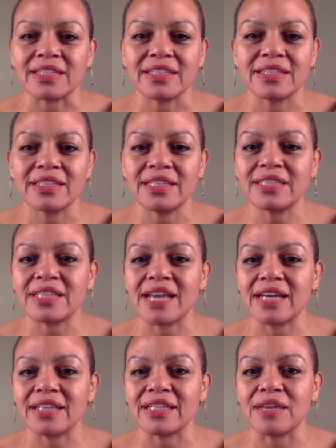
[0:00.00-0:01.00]

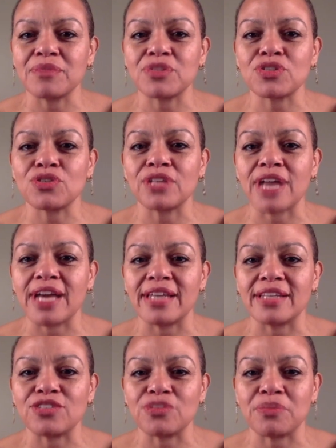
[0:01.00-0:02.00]
Exactly. I'm so glad
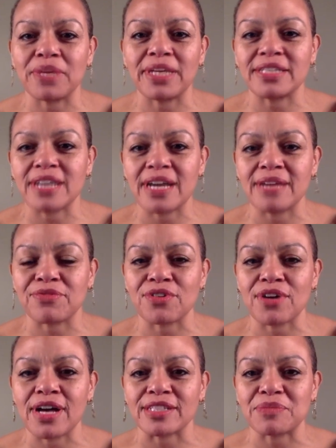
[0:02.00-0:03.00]
that you made time
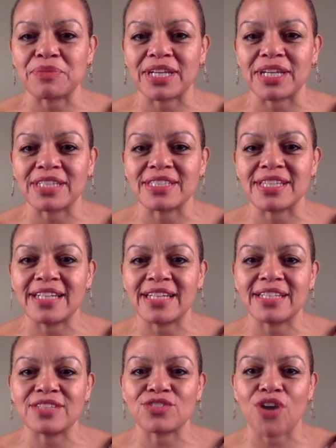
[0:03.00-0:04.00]
for us because that
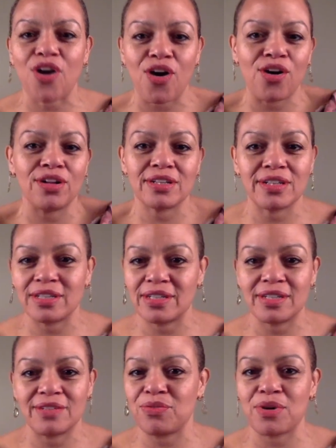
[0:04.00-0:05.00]
is all
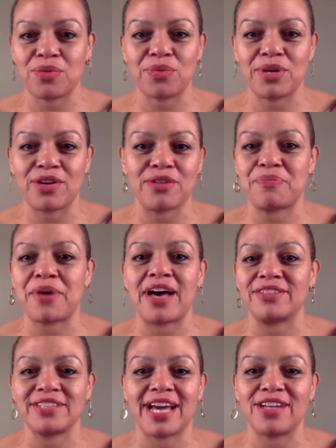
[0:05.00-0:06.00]
of what we are
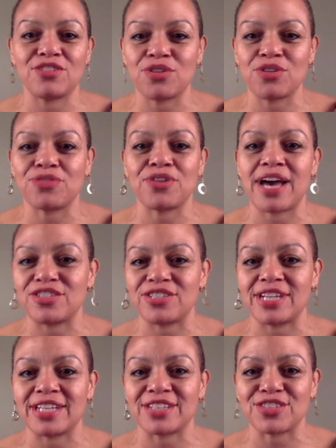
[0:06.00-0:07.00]
about. I don't know if you had a
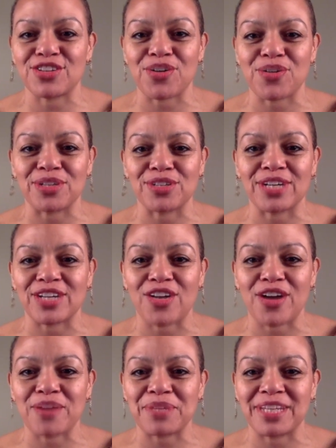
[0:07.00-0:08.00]
chance to go and look at
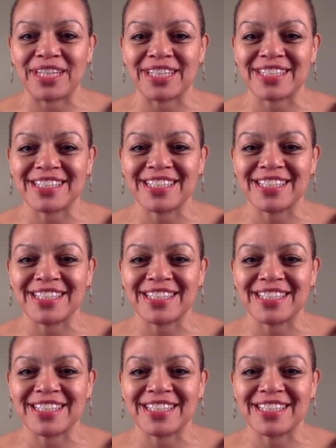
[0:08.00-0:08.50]
Heart Beings.